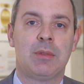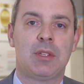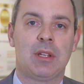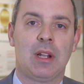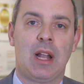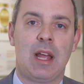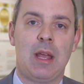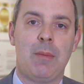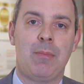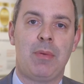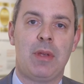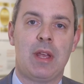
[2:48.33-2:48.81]

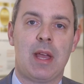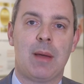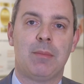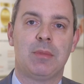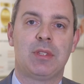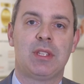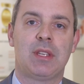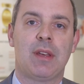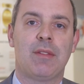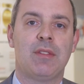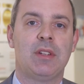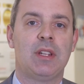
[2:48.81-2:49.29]
till 8 p.m.
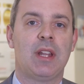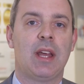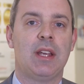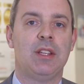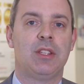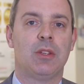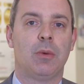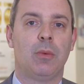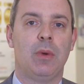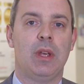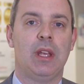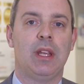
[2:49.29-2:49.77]
7
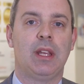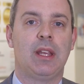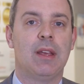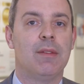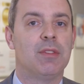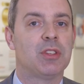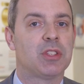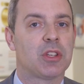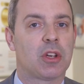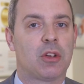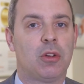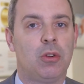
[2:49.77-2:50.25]
days a week.
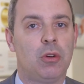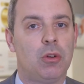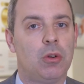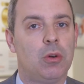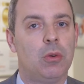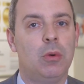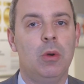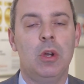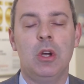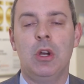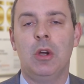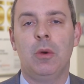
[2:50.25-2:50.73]
Give us a
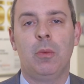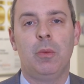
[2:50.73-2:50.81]
call.